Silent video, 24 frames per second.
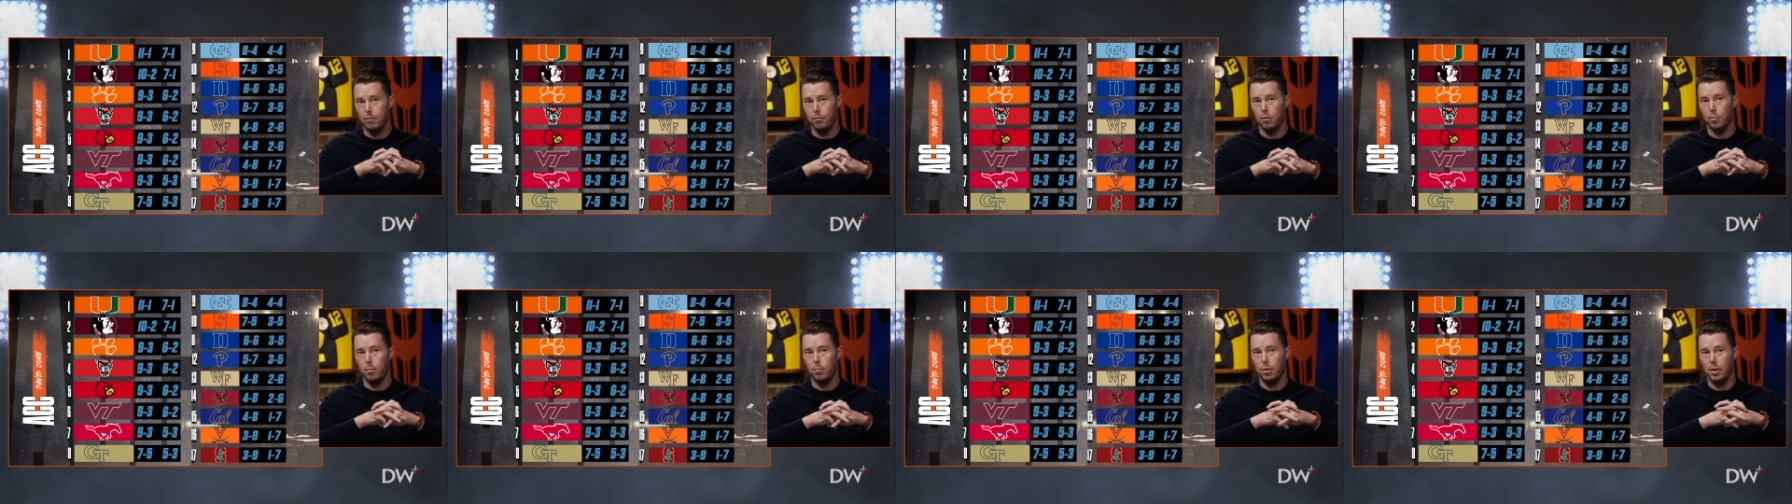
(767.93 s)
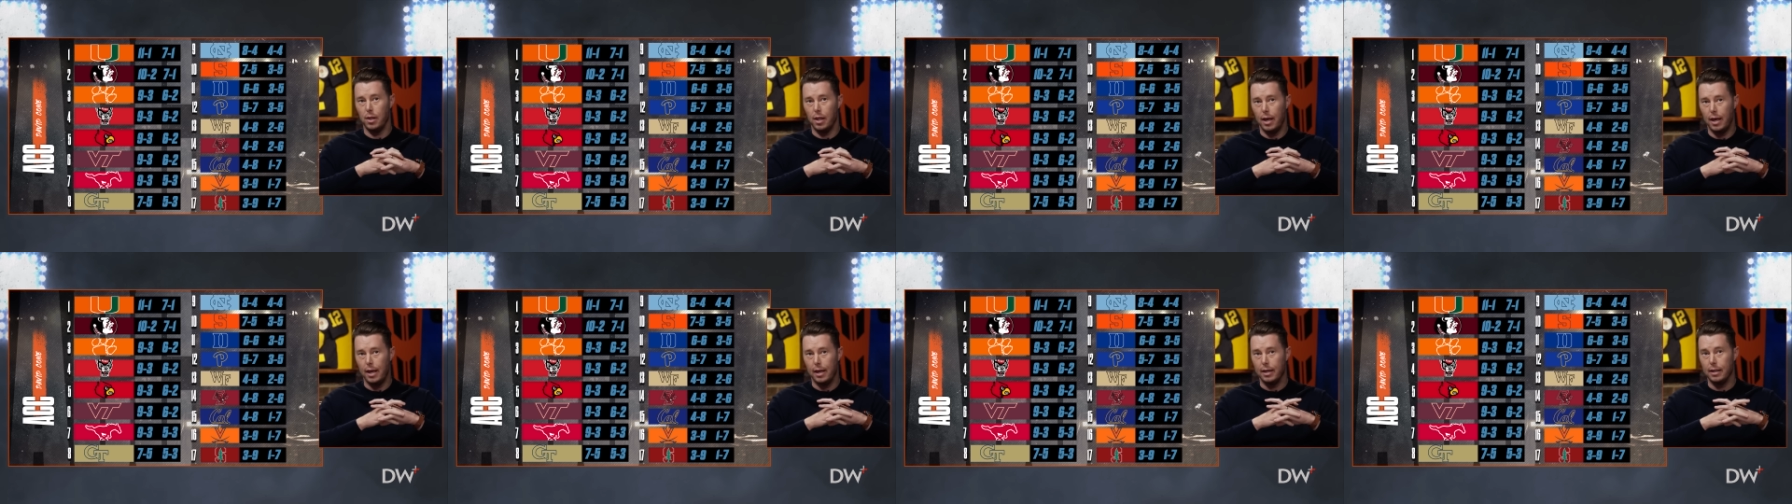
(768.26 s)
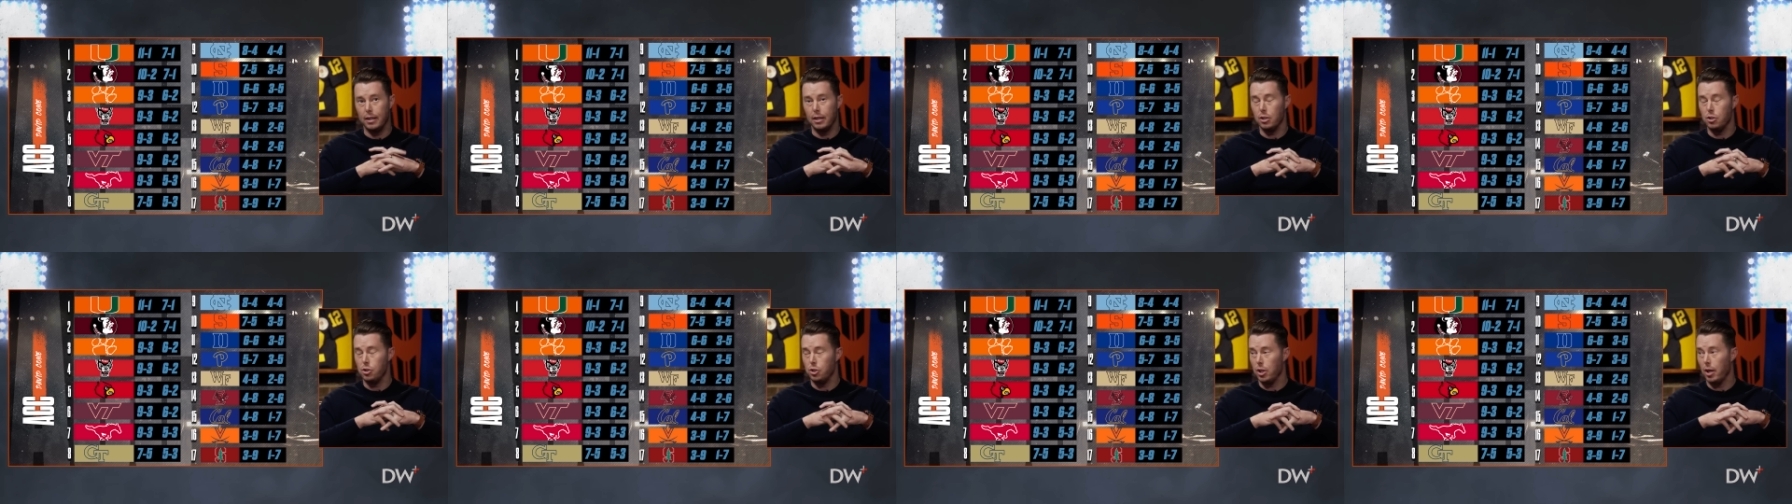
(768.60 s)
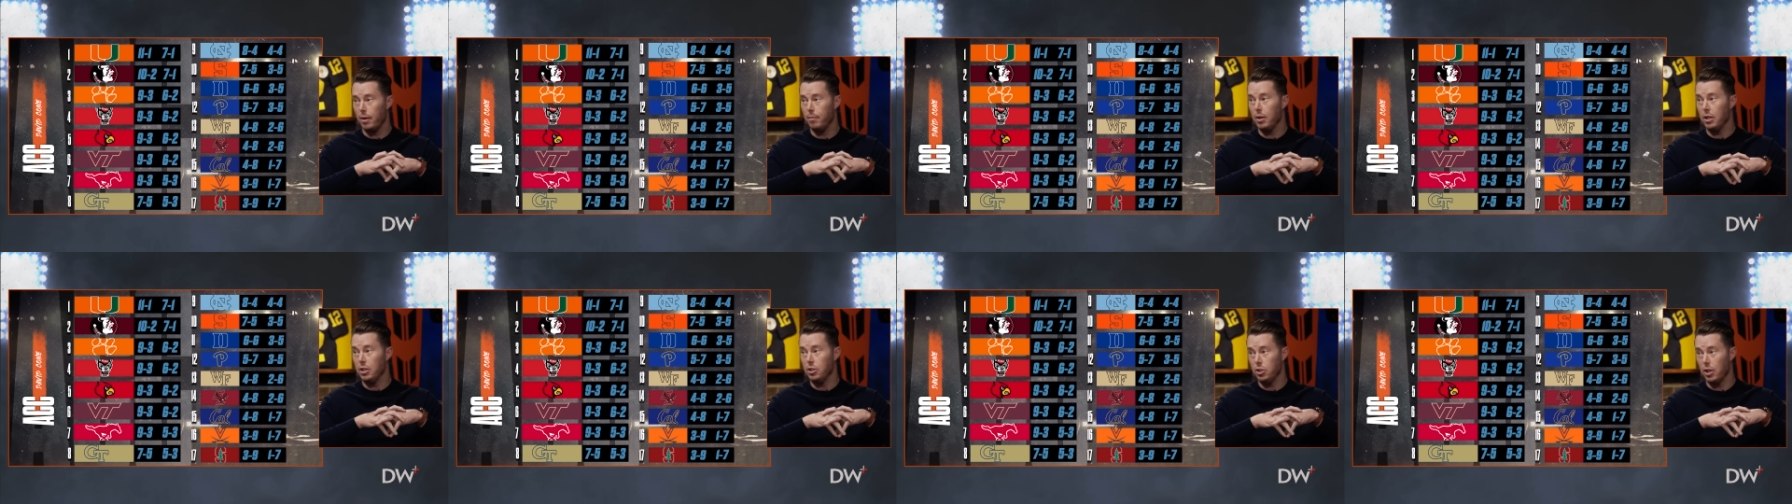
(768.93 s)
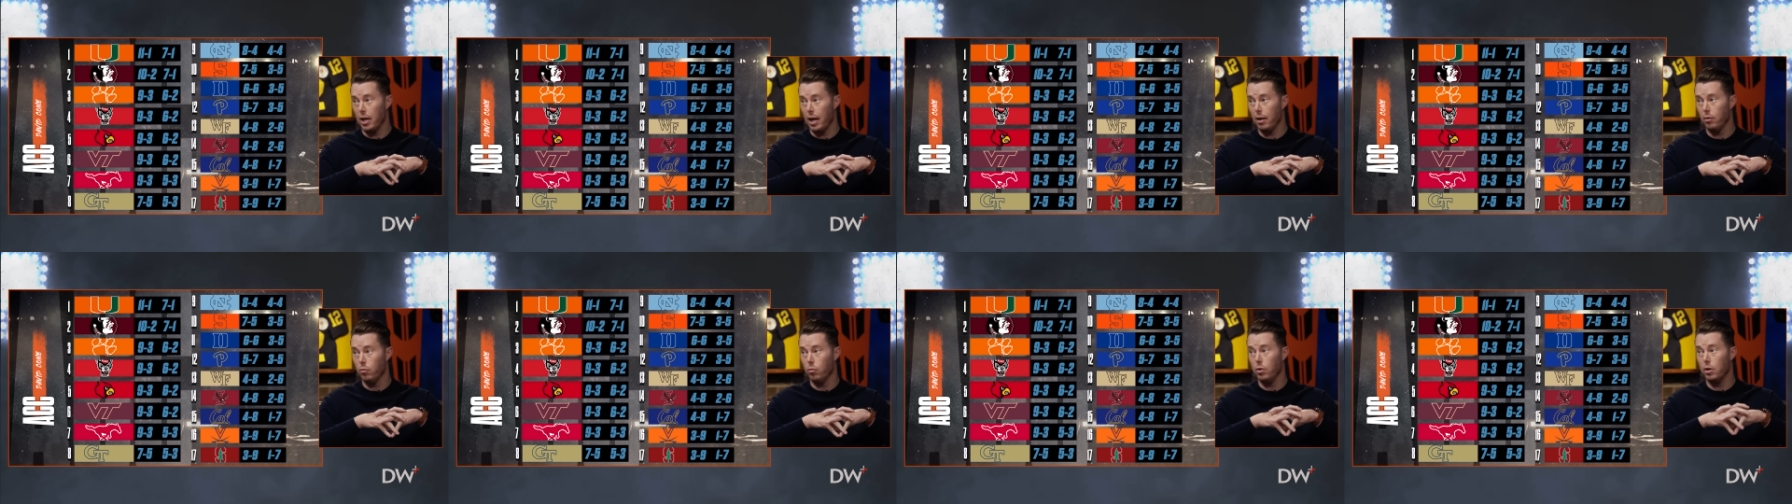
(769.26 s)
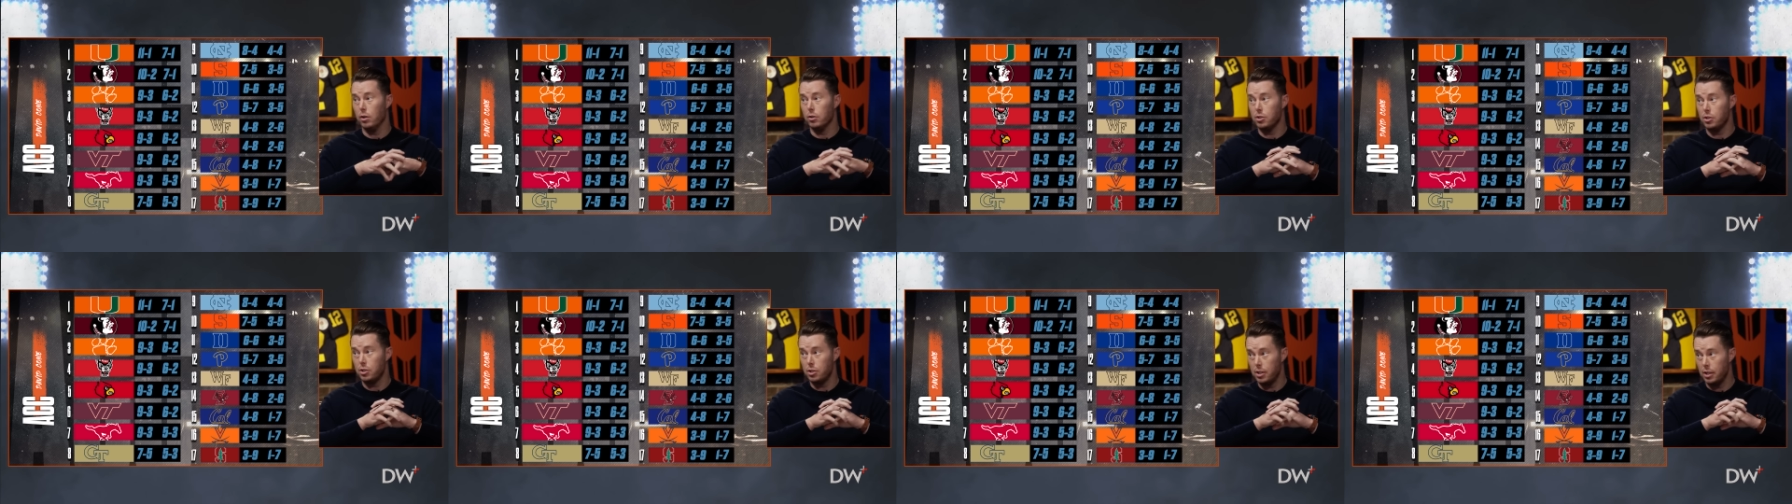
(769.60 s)
from playing in a Jamie Chadwell
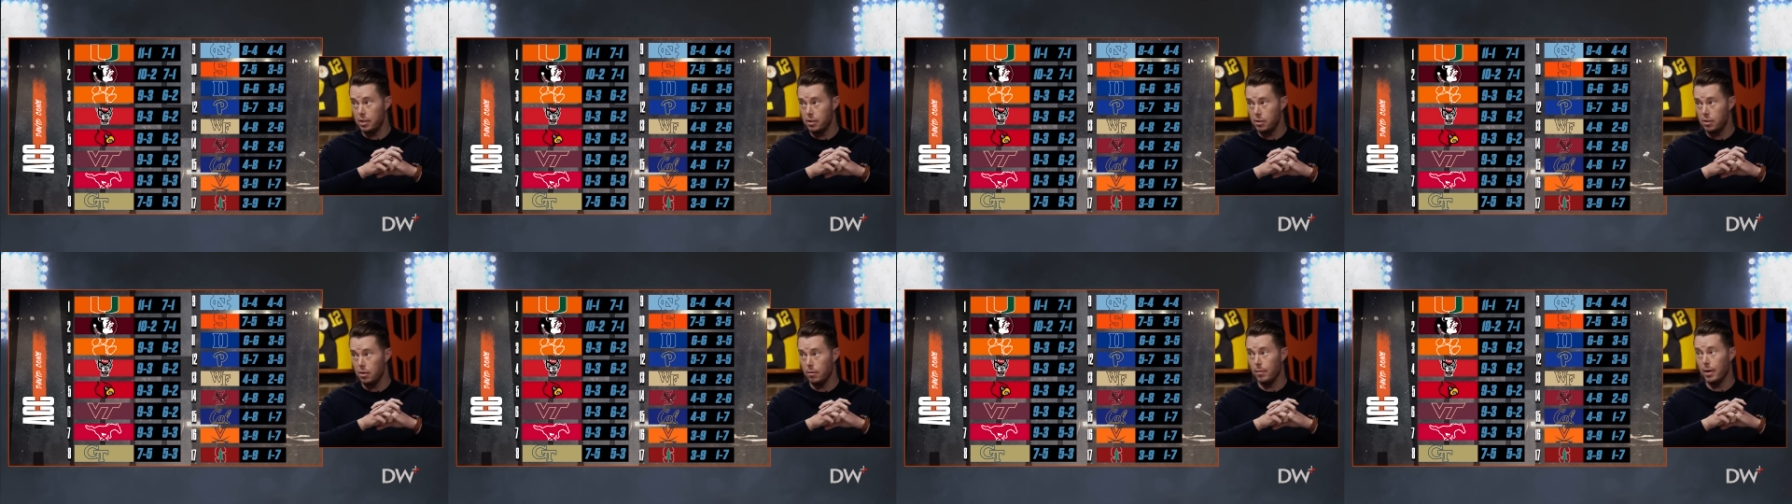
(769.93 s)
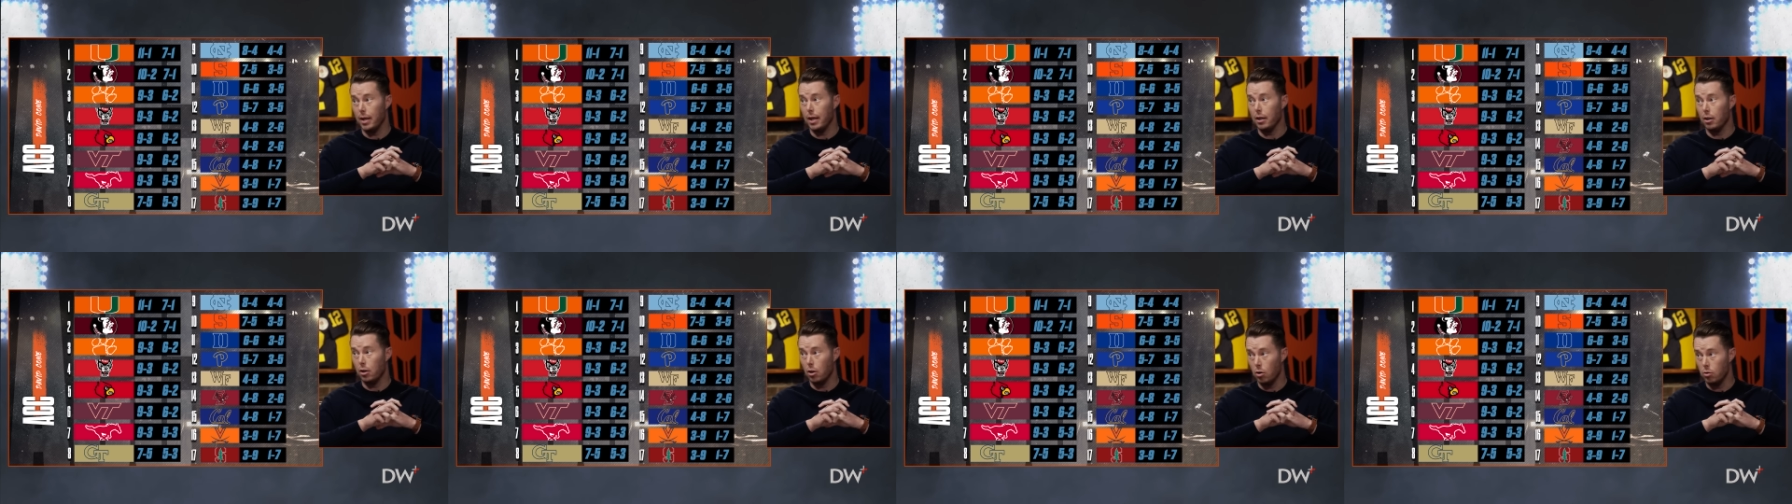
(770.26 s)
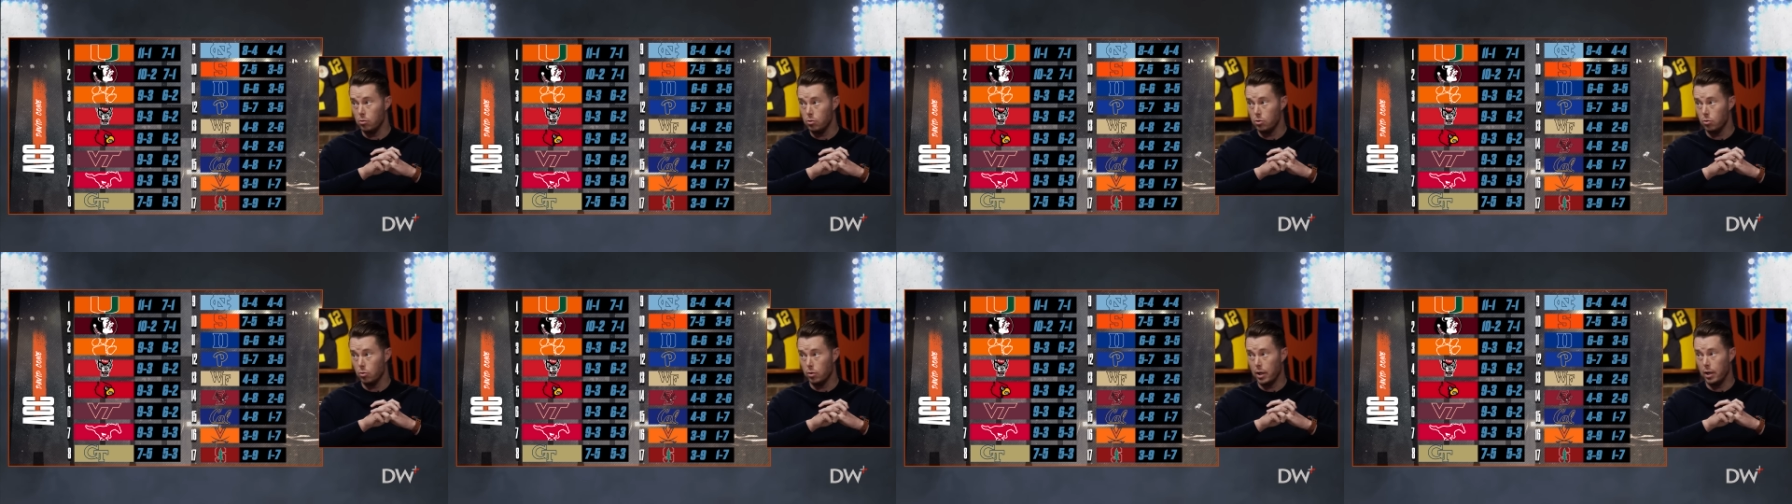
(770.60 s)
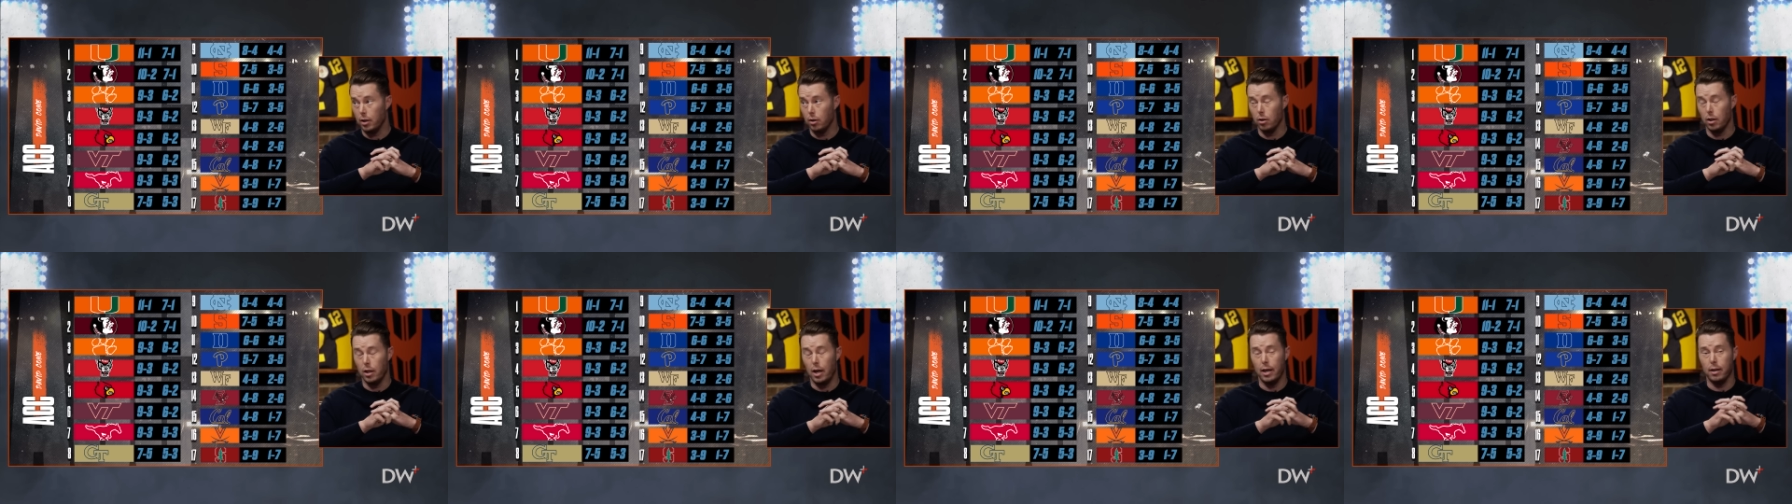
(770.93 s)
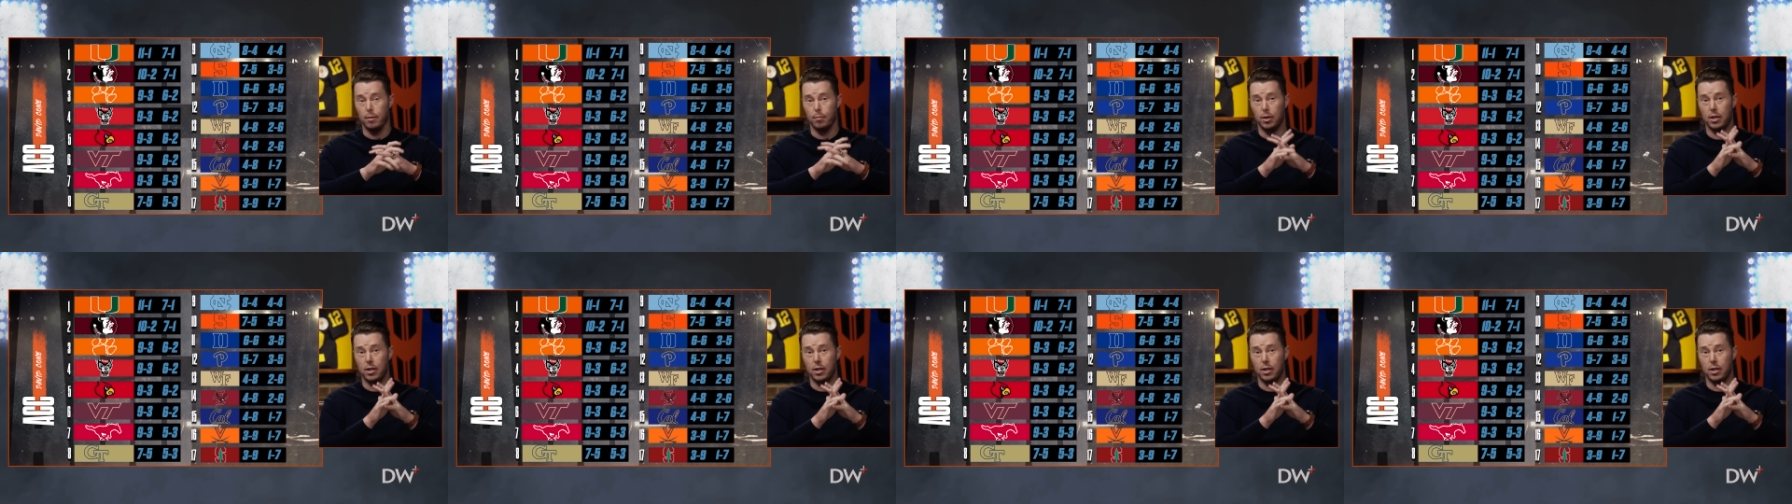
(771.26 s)
system in Coastal Carolina,